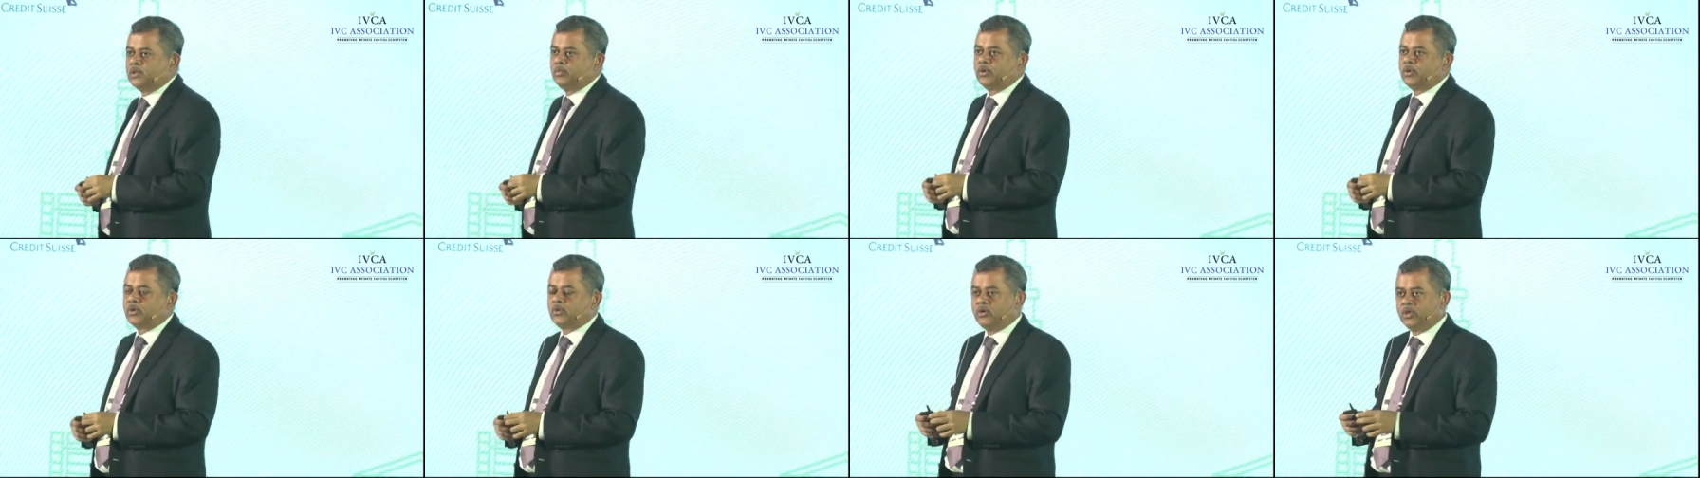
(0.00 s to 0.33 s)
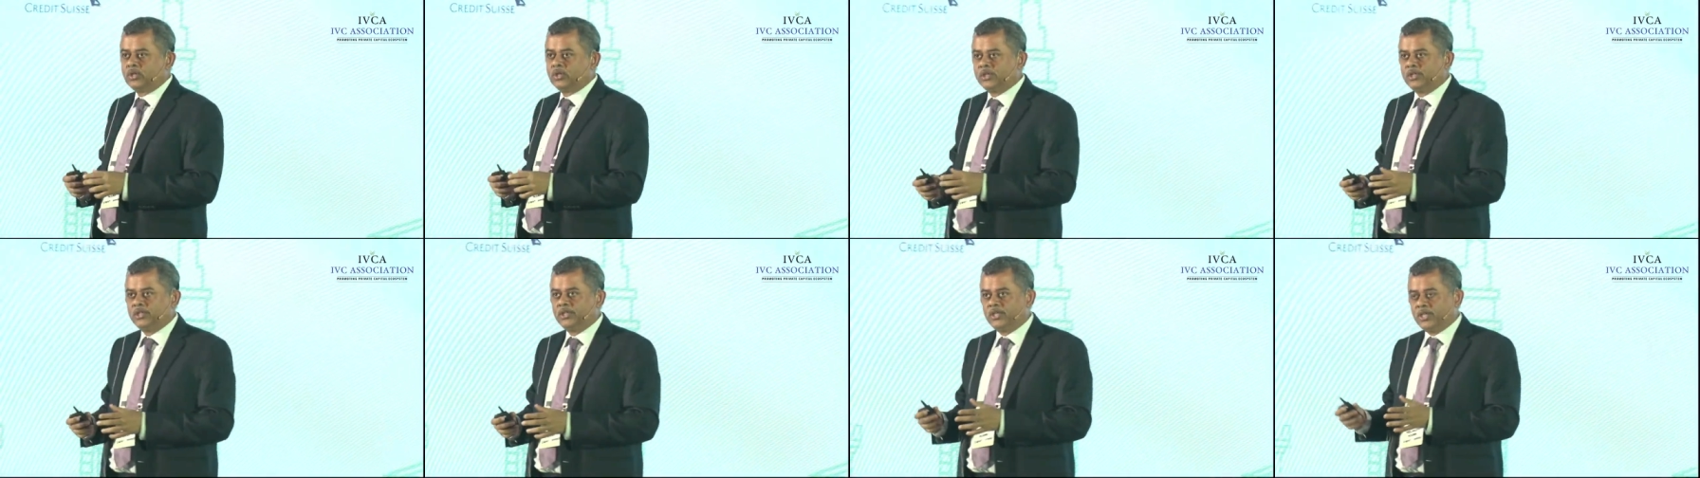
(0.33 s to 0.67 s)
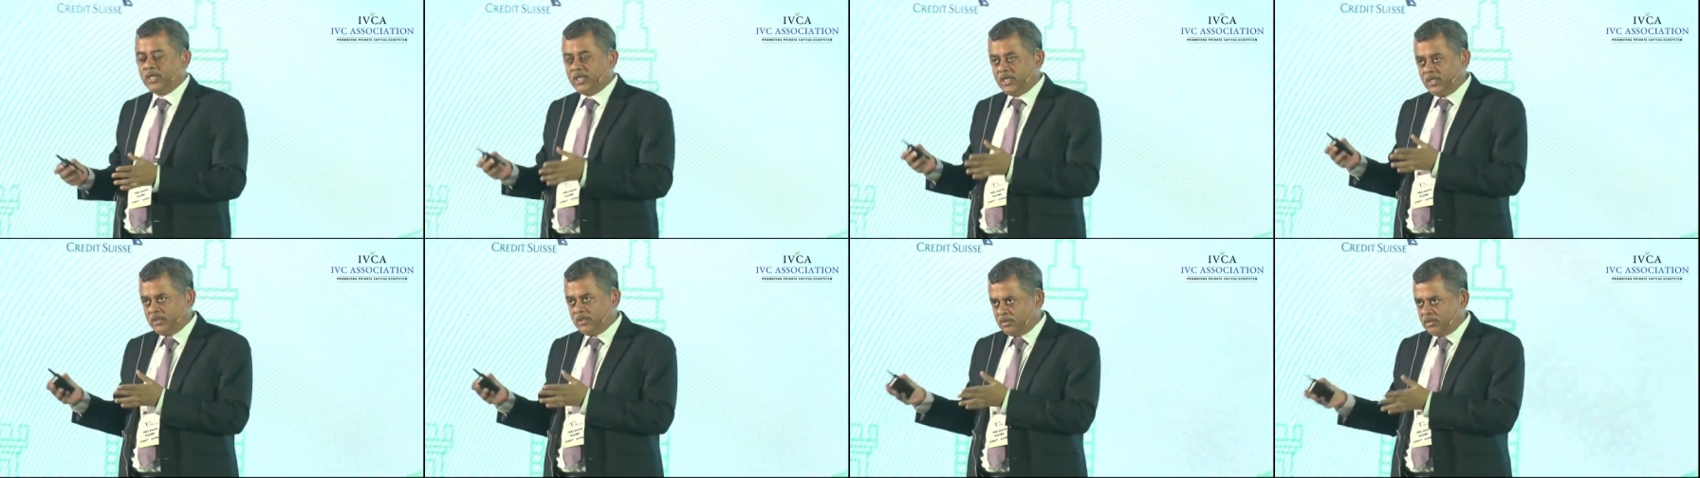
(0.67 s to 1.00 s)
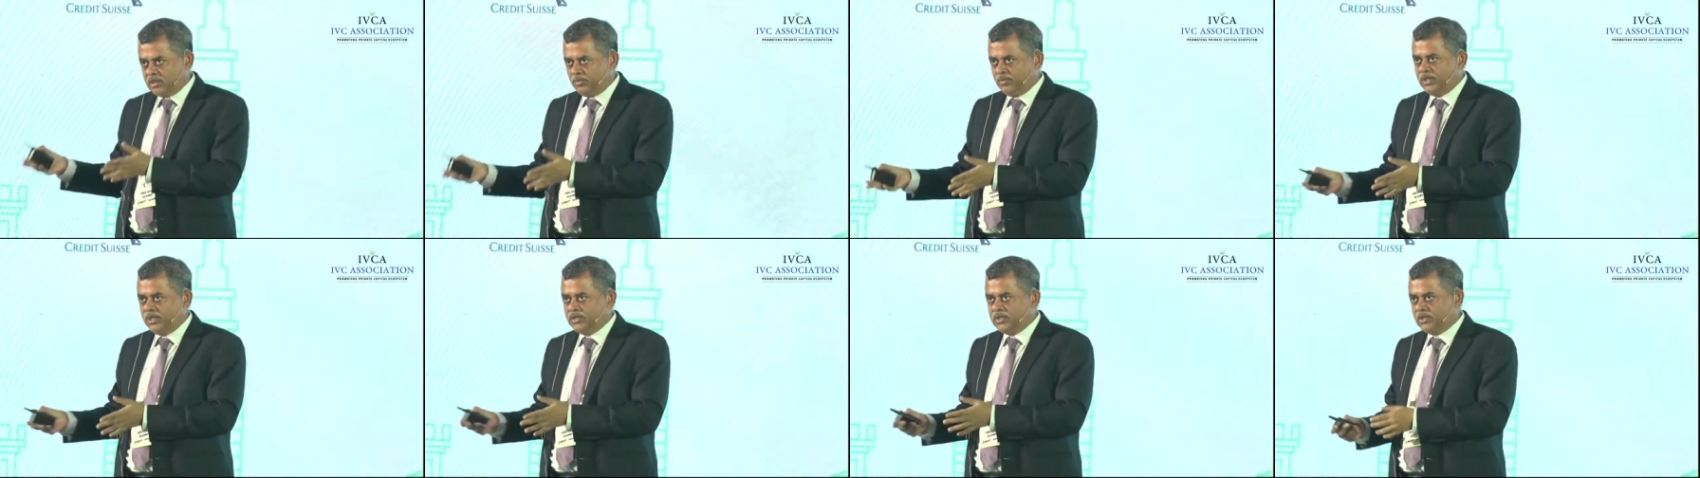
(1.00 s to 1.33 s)
asymptoting to
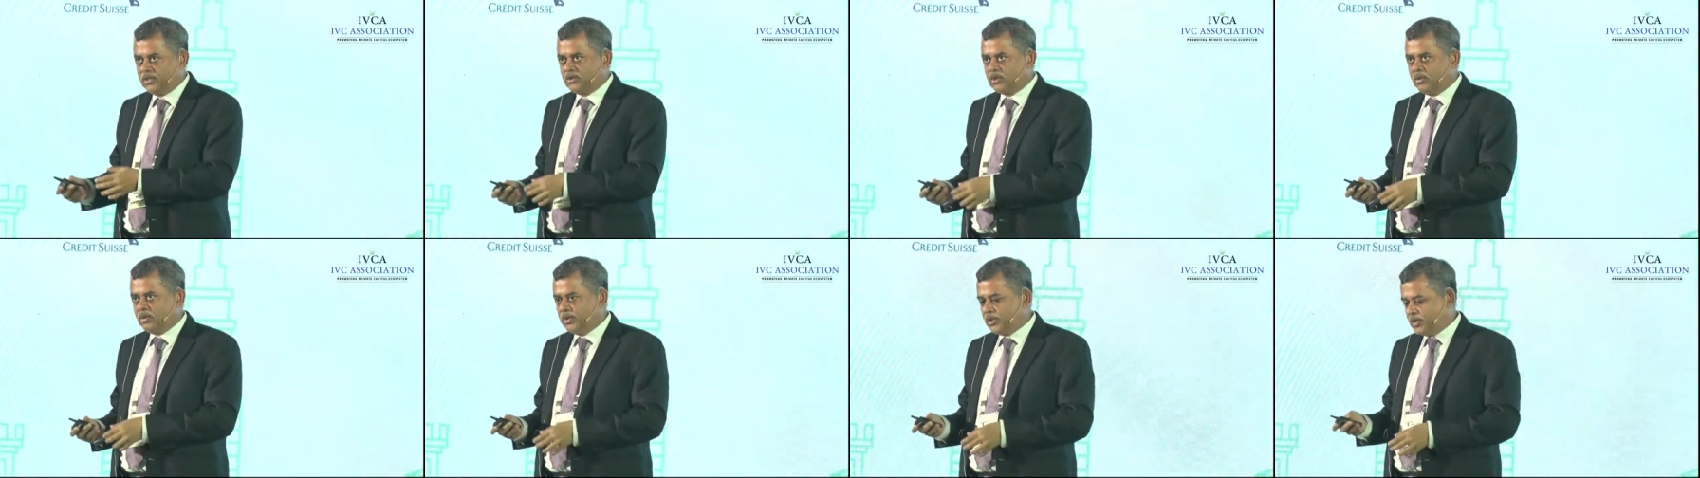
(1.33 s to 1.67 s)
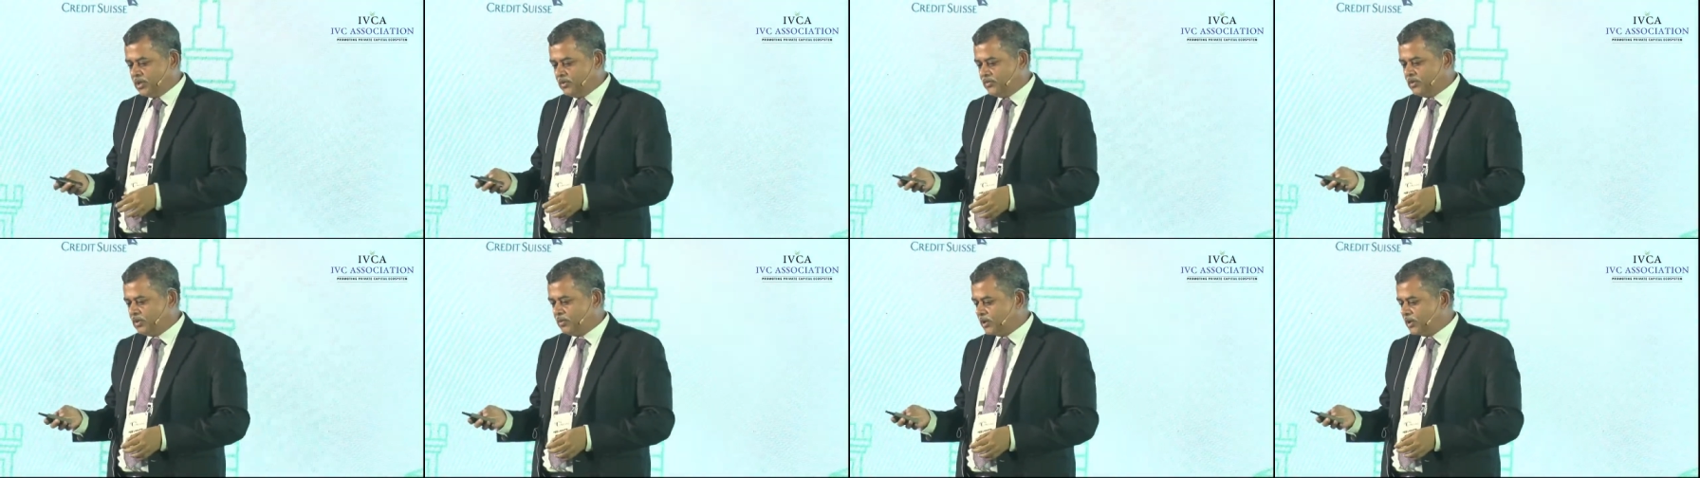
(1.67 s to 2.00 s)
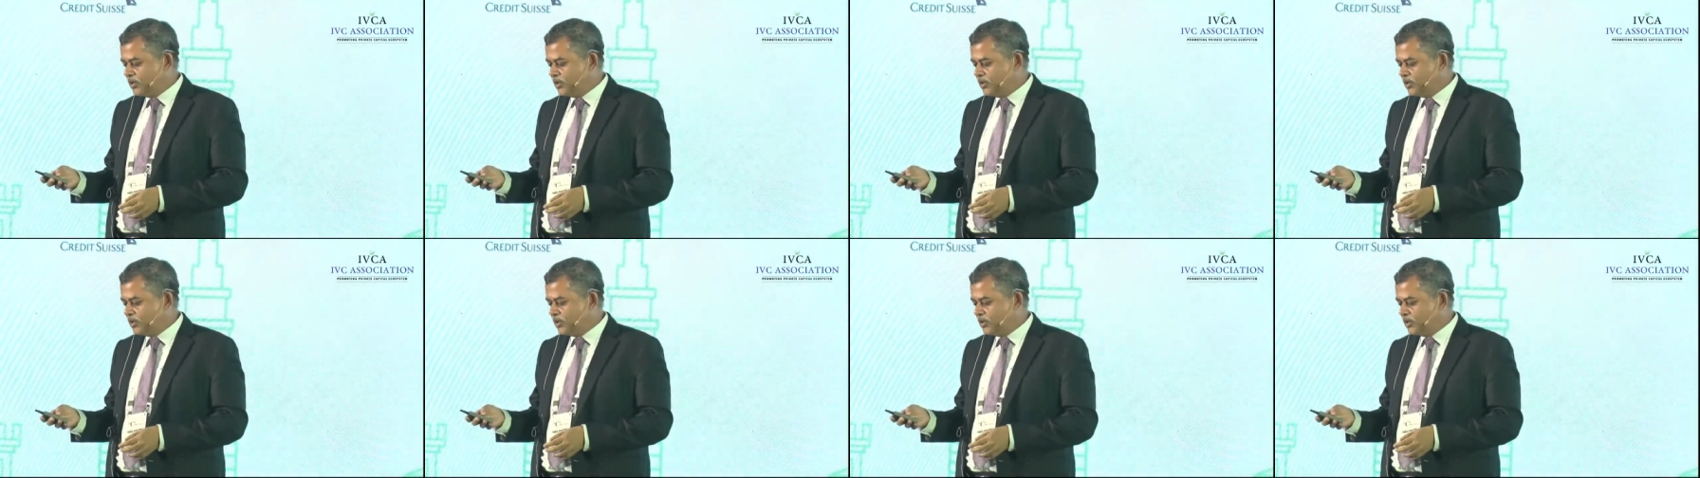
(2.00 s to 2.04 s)
the trend line.